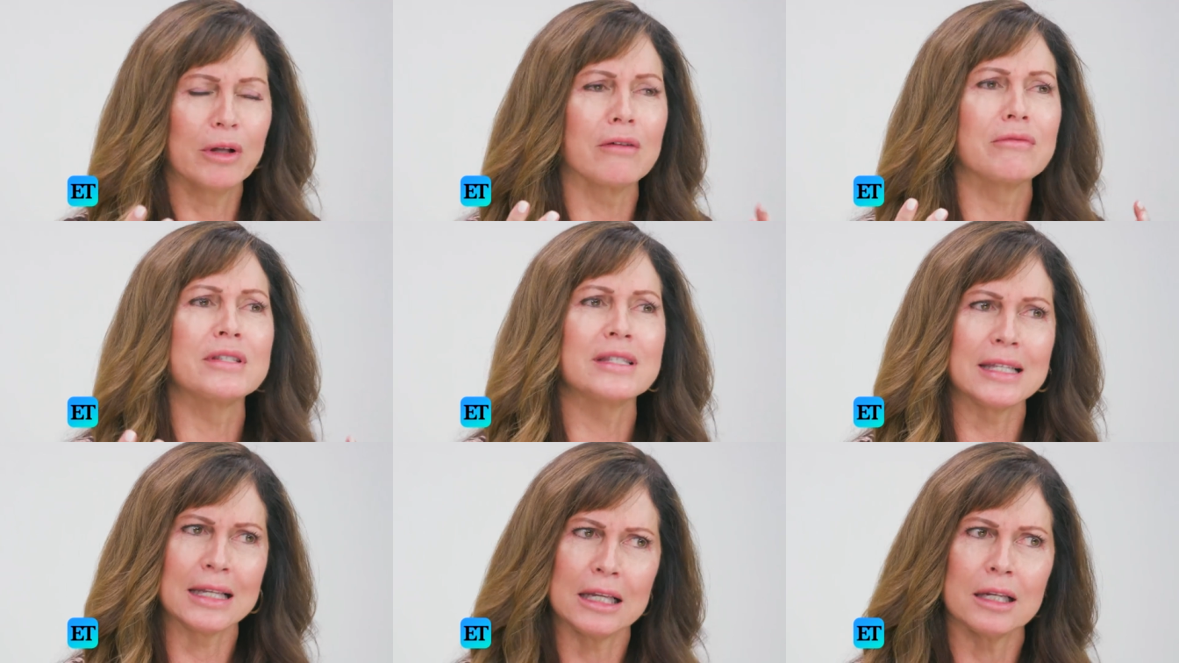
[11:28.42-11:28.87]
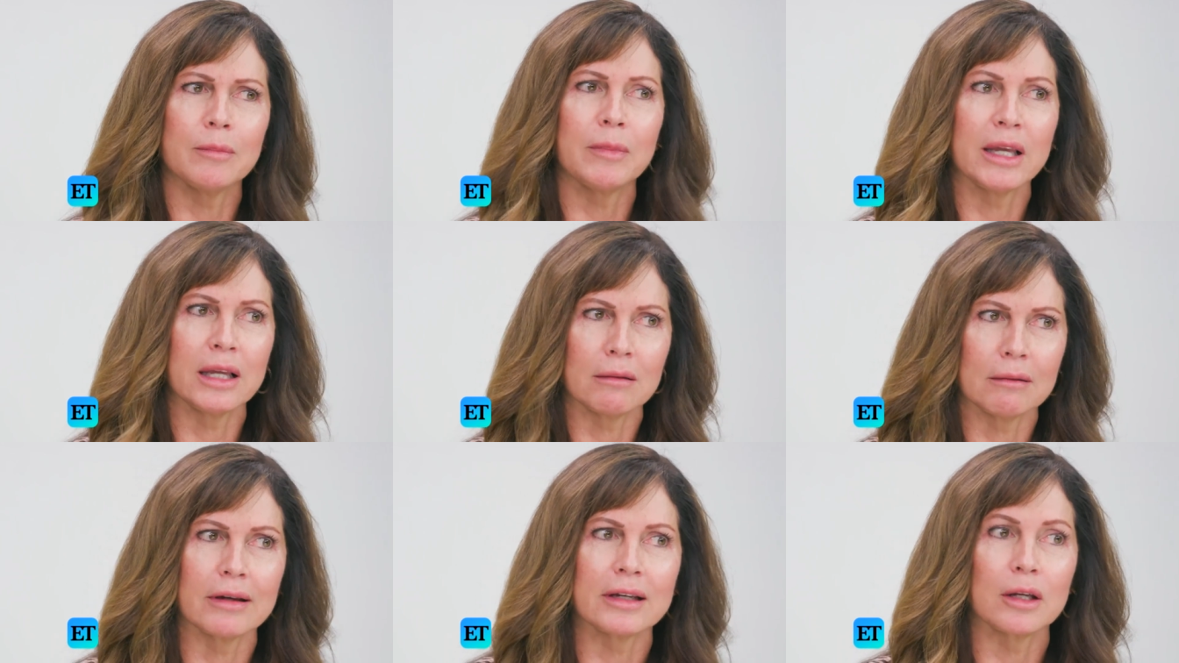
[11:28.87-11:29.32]
have seen
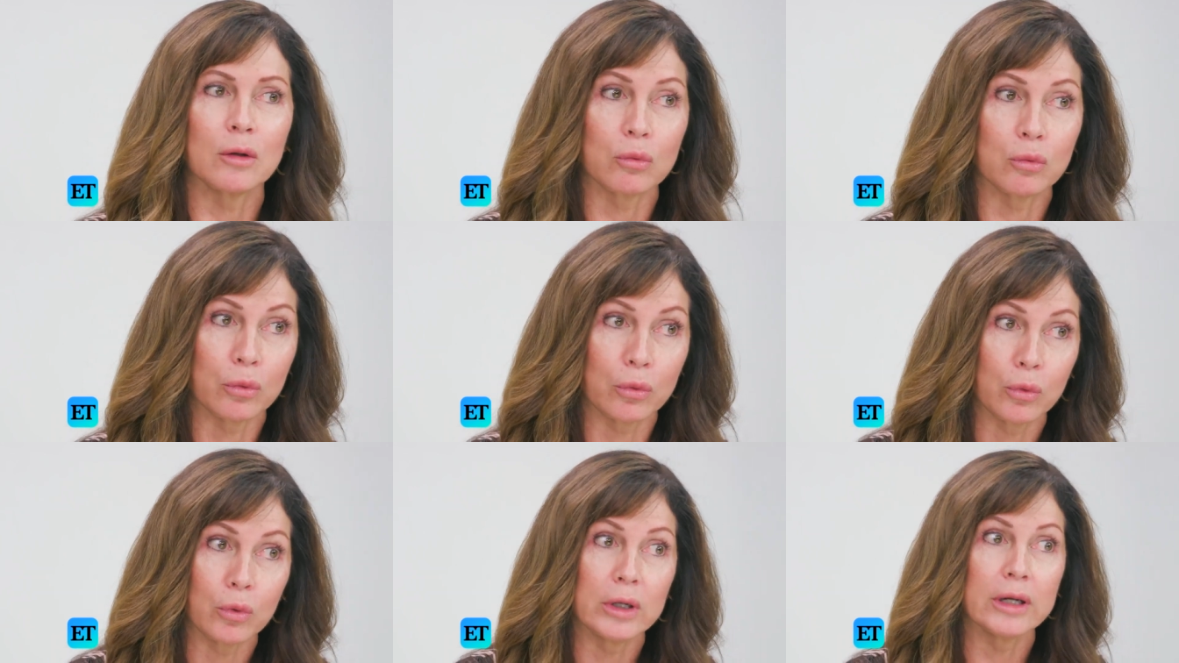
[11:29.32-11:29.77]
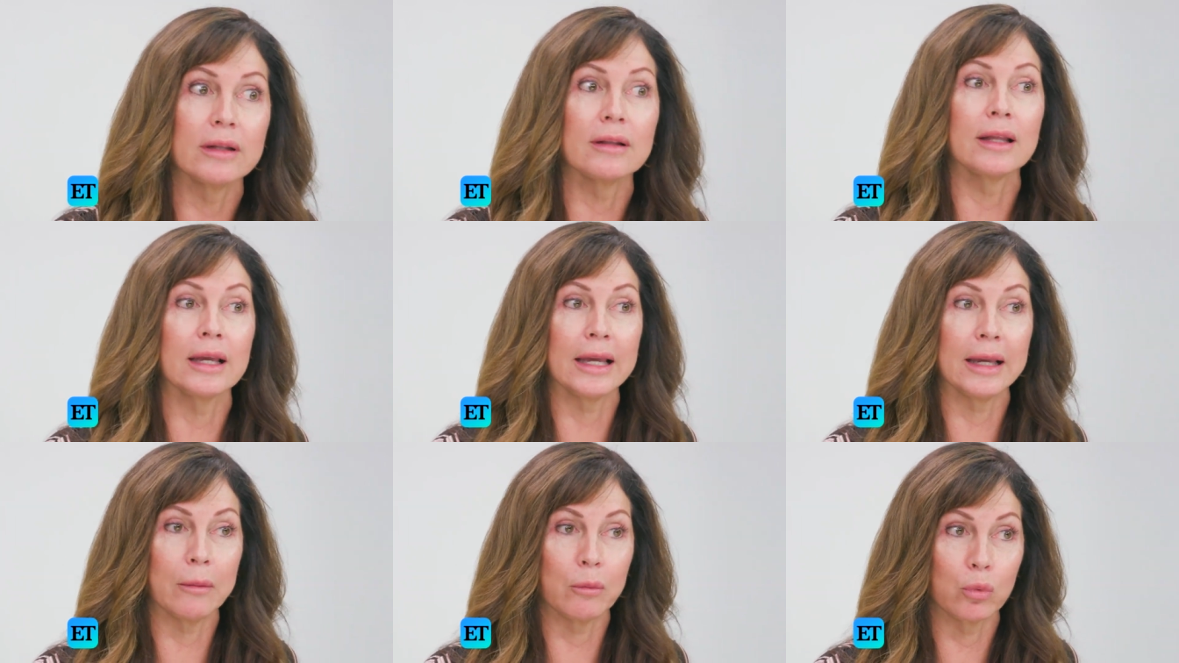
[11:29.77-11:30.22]
me looking
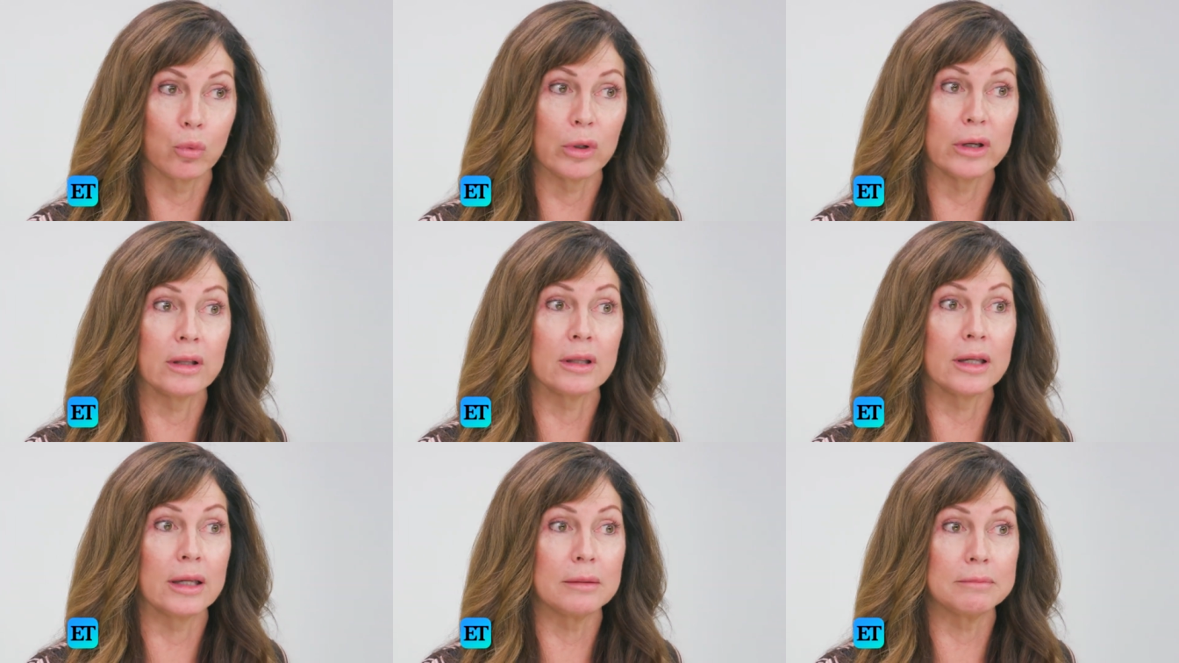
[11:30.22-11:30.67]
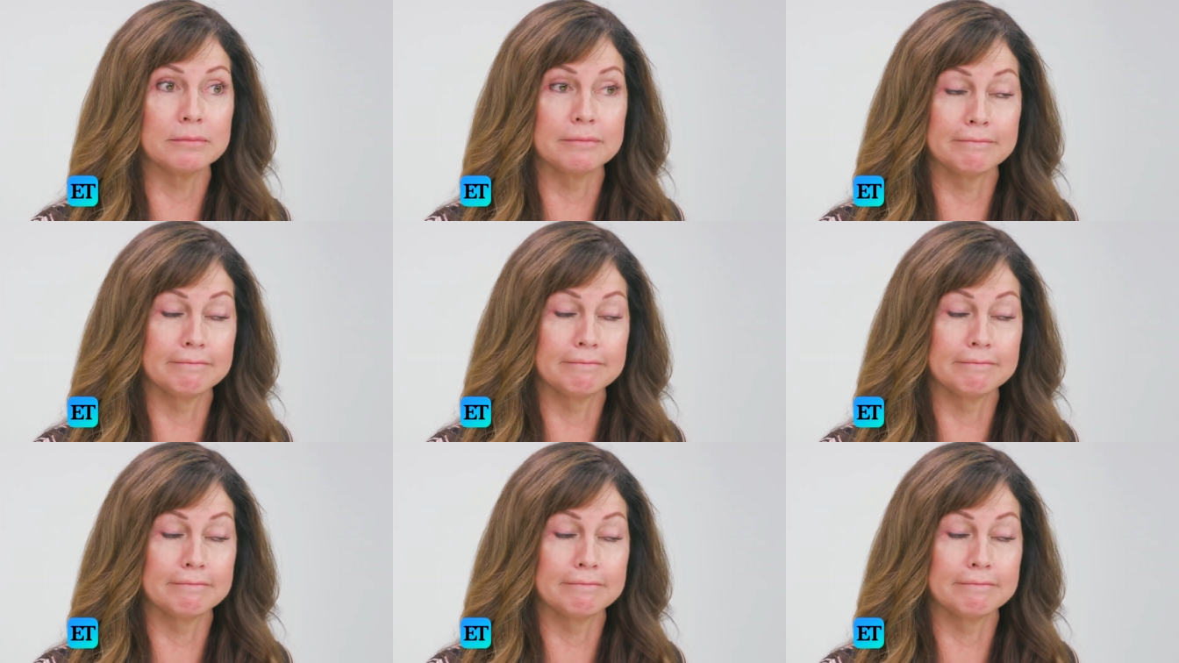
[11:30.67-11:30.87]
really, really